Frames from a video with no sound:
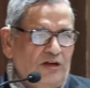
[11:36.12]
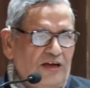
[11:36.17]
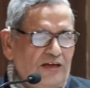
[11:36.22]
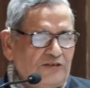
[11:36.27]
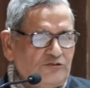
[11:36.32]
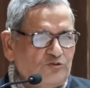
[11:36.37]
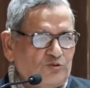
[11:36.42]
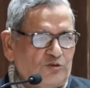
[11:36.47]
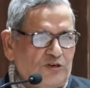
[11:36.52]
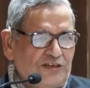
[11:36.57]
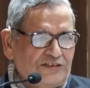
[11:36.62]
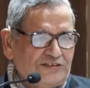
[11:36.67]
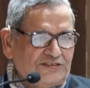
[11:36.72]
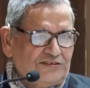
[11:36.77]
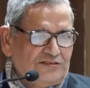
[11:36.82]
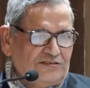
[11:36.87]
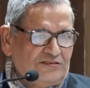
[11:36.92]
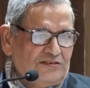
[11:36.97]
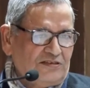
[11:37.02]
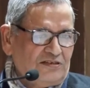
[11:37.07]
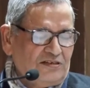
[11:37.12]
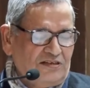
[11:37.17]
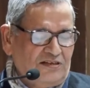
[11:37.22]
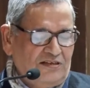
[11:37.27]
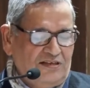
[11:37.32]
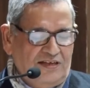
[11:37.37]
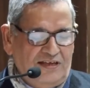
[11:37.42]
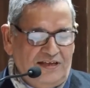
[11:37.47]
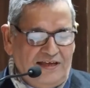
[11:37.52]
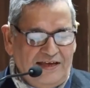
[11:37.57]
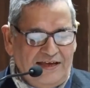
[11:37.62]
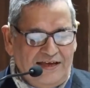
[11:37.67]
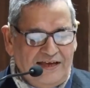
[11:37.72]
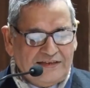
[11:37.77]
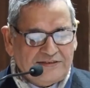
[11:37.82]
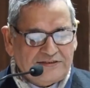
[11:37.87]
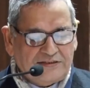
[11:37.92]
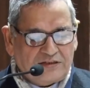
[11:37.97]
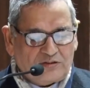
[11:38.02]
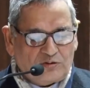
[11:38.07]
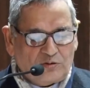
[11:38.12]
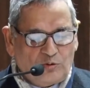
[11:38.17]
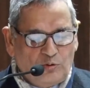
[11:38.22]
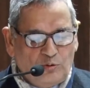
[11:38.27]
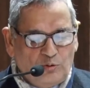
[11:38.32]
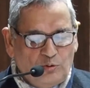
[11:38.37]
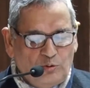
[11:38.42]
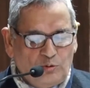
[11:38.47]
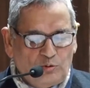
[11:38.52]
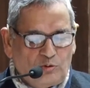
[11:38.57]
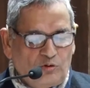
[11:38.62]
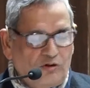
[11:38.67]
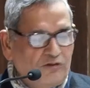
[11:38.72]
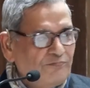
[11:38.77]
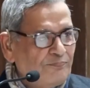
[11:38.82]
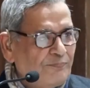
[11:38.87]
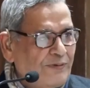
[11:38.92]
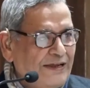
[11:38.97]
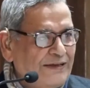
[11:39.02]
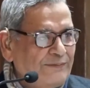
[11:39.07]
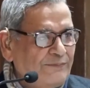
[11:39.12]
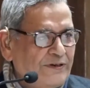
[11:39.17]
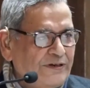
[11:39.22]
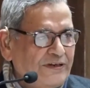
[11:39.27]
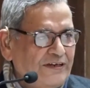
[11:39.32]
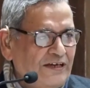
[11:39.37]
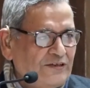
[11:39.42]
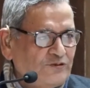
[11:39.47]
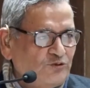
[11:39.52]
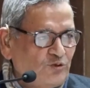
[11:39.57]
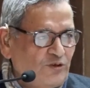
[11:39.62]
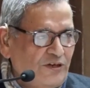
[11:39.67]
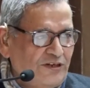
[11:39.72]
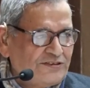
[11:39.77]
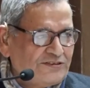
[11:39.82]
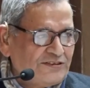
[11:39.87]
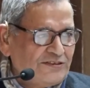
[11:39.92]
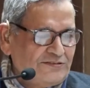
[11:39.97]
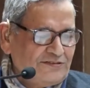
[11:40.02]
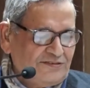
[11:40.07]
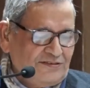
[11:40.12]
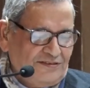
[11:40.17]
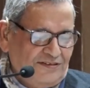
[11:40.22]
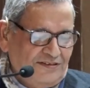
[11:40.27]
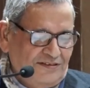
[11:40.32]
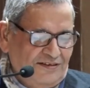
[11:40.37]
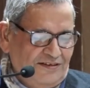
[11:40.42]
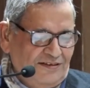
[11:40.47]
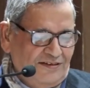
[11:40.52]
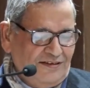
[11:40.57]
education as the core of primary education